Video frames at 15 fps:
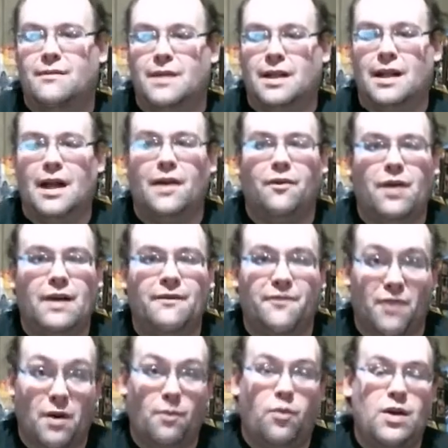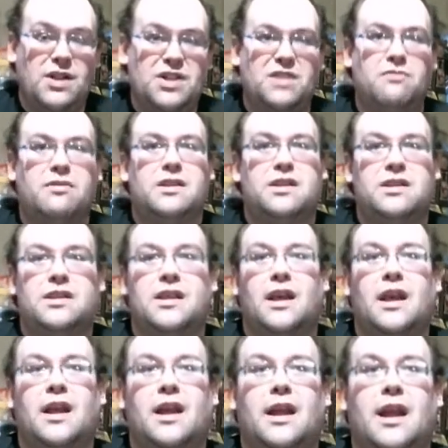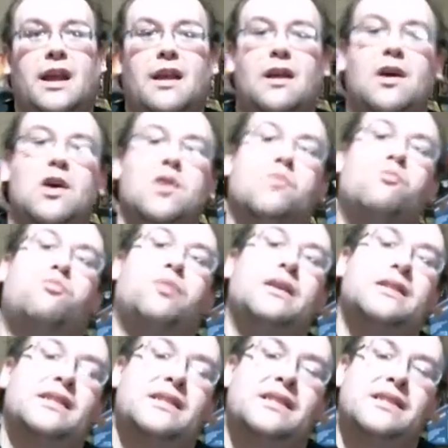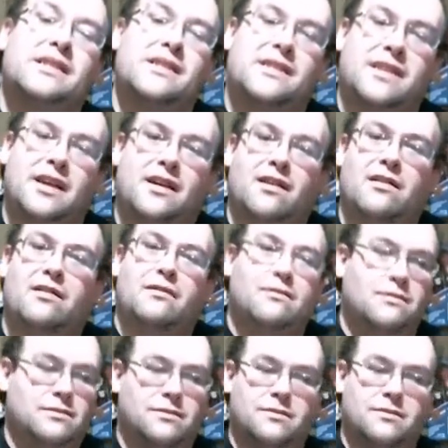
a lot of weight from when she was in TNA, but still,